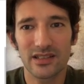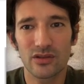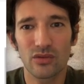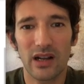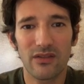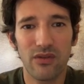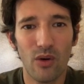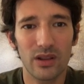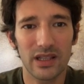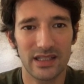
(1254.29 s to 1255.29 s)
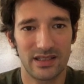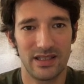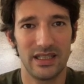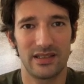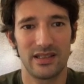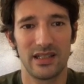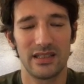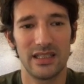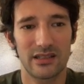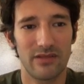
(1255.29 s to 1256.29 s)
to unfold us these
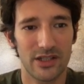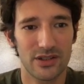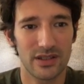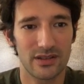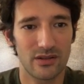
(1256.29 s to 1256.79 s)
questions.